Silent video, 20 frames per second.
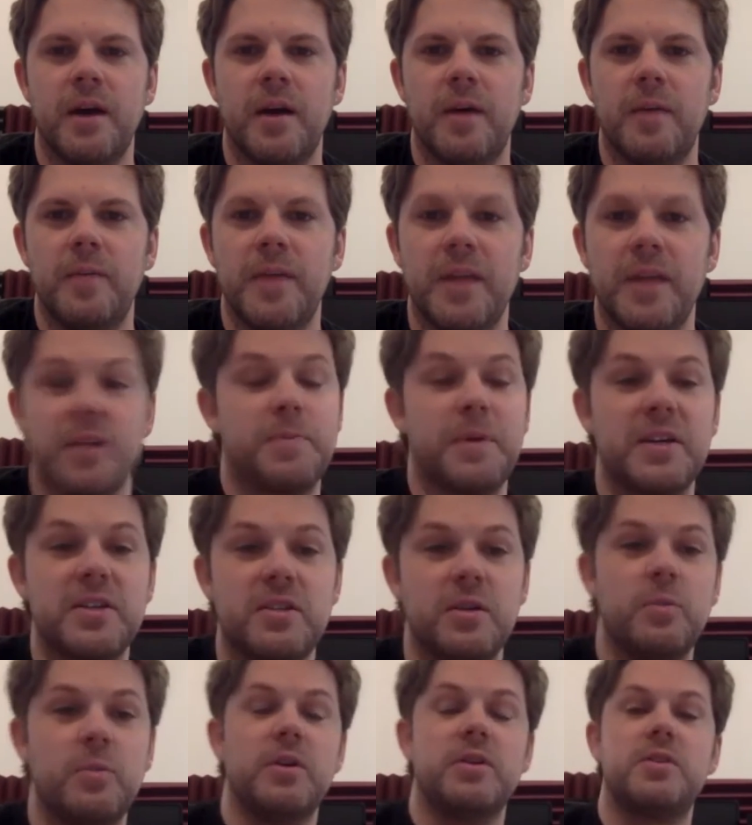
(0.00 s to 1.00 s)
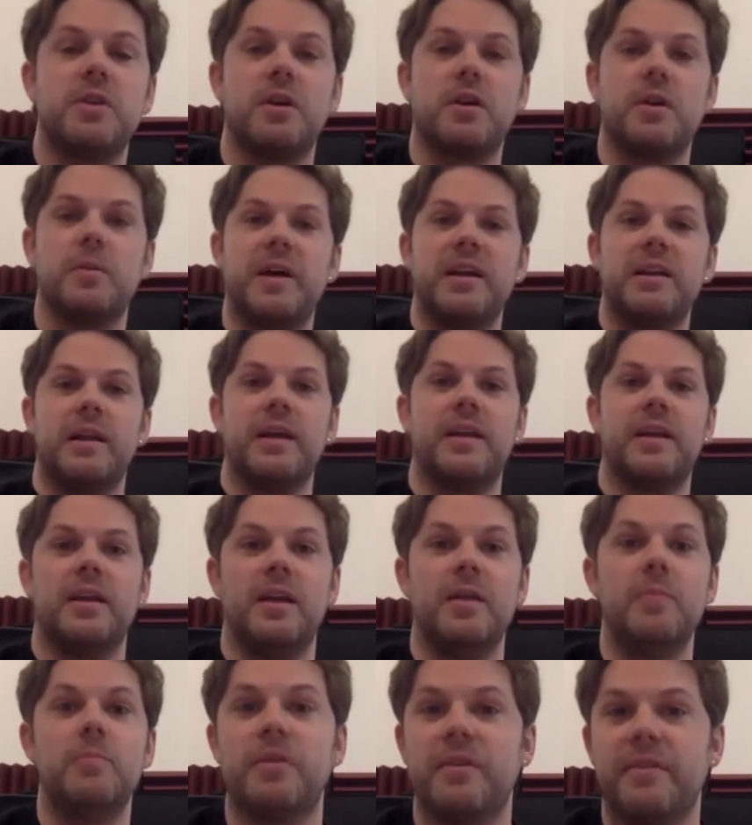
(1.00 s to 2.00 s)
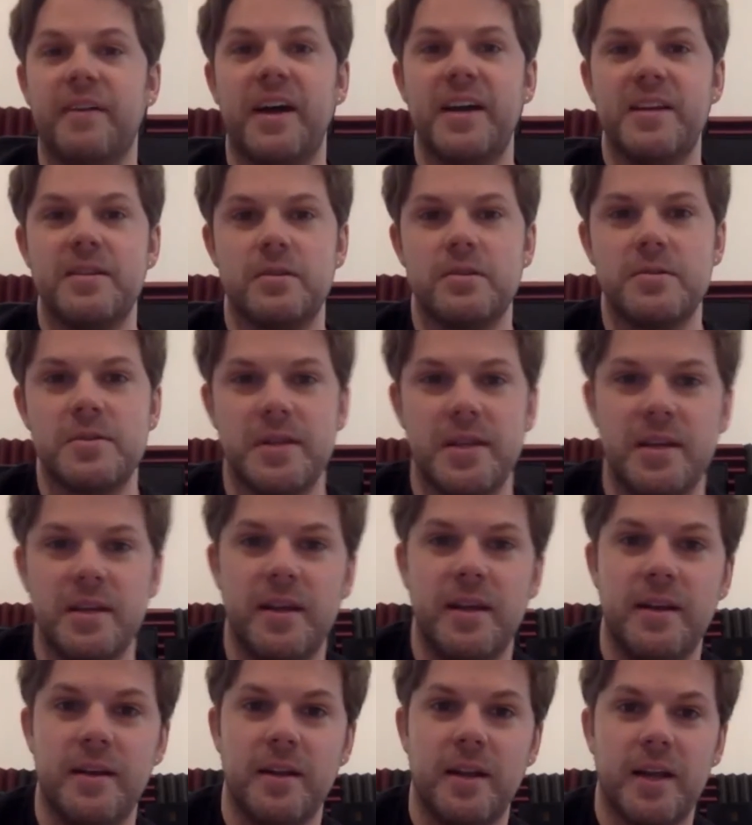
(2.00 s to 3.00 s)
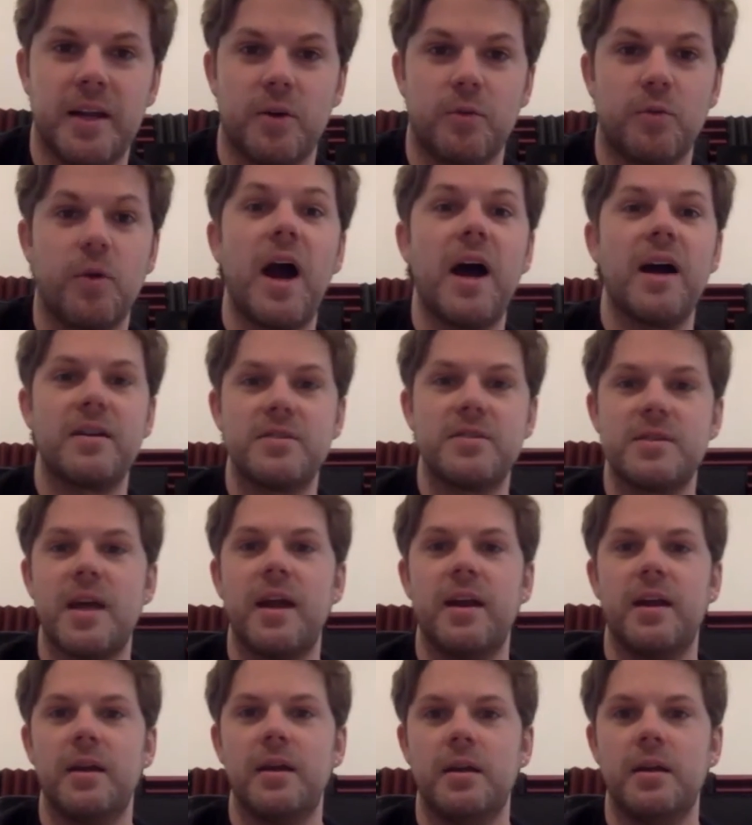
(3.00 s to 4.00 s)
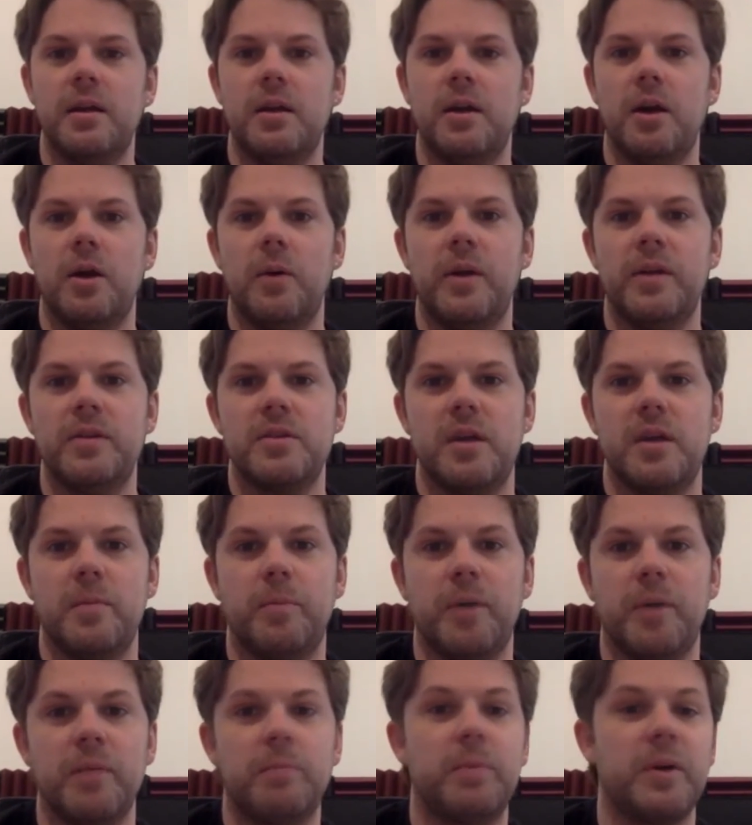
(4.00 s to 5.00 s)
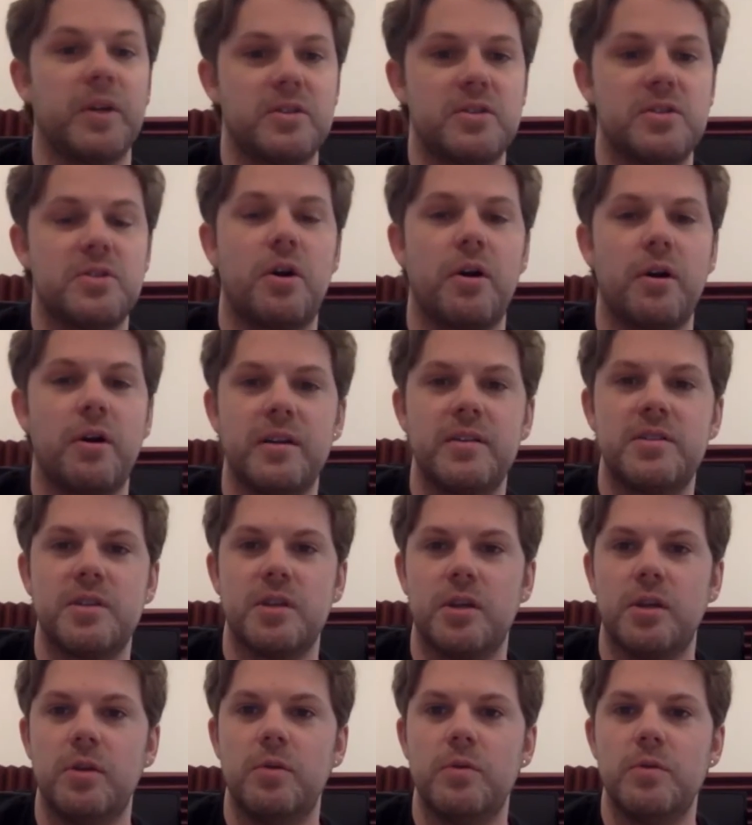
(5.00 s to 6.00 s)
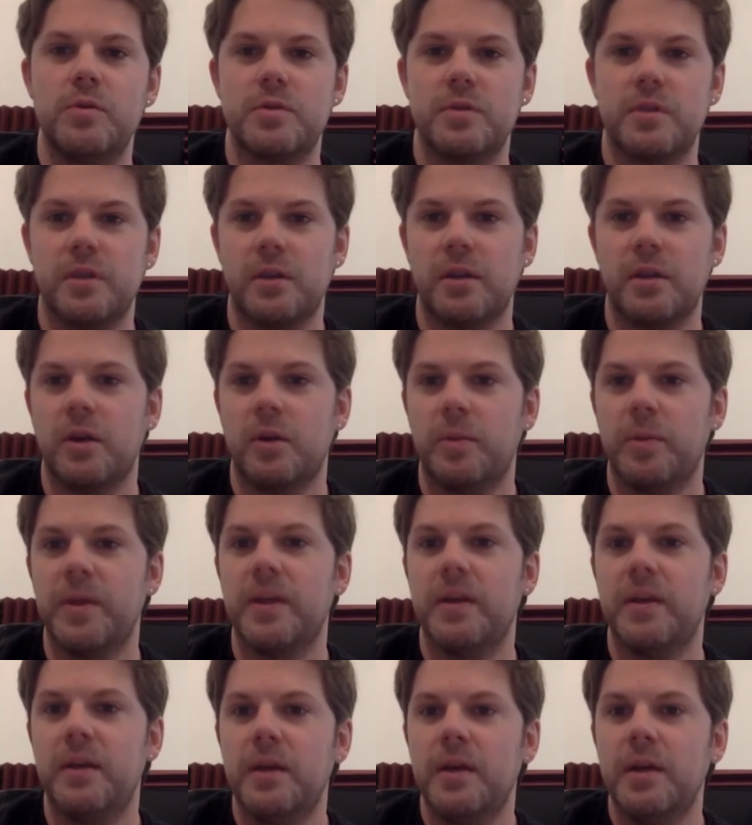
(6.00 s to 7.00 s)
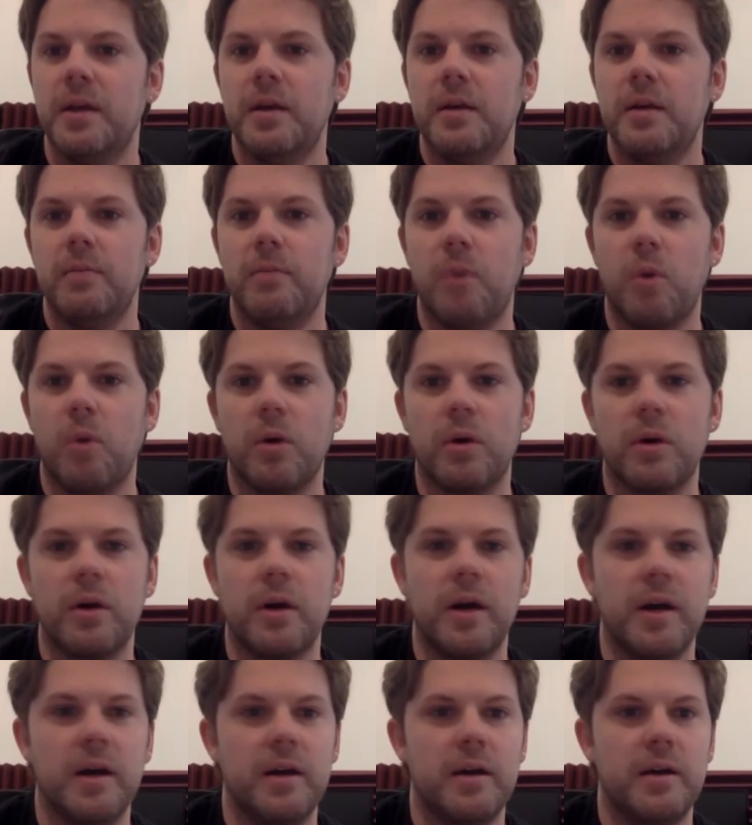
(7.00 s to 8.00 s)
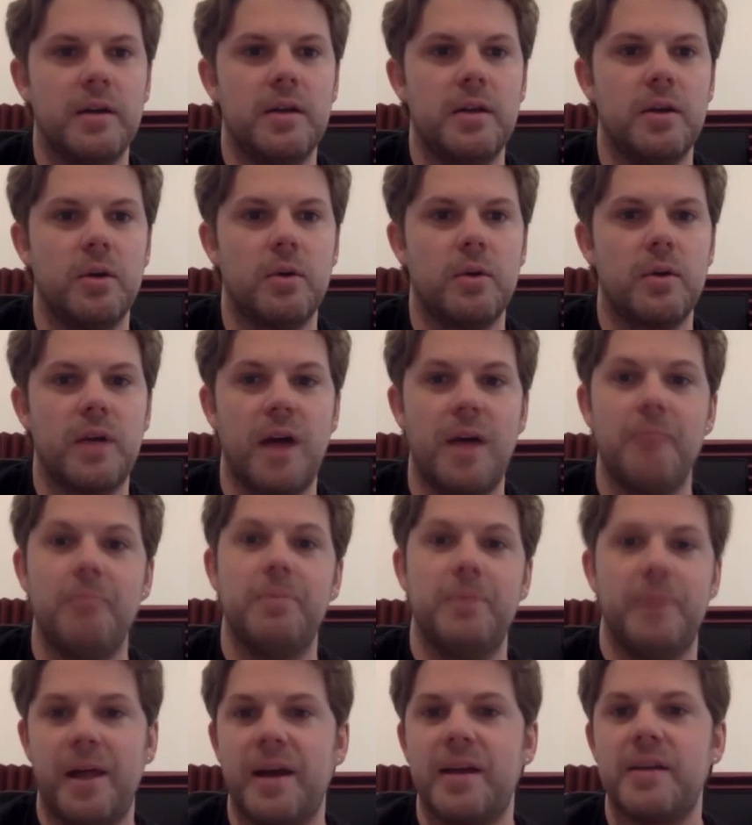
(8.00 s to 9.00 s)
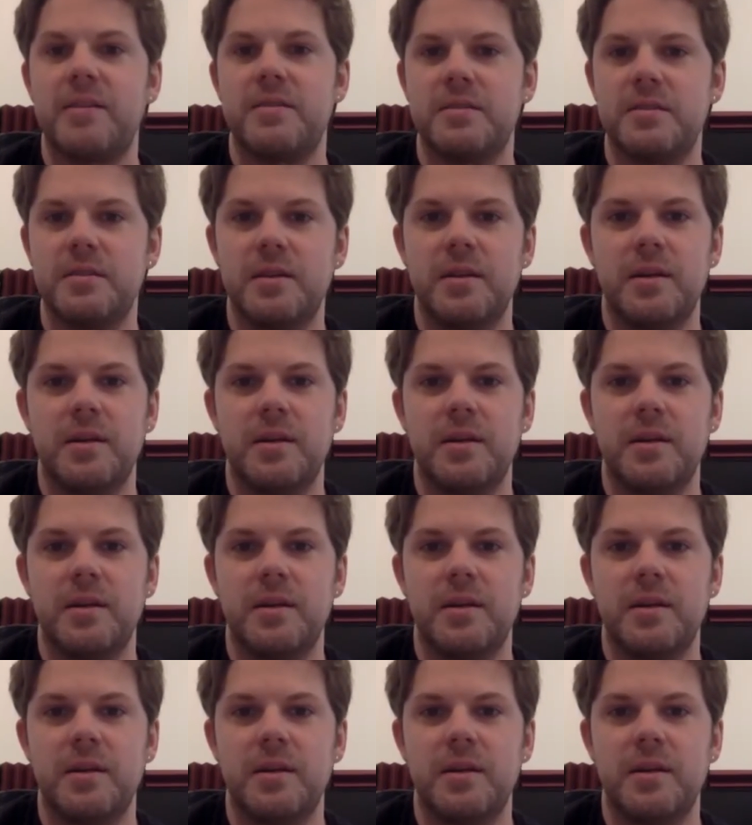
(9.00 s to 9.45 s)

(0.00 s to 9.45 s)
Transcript: Yeah, especially when you're talking about like improvisers in like a rock setting, you know, but starting to use a little bit more, you know, complex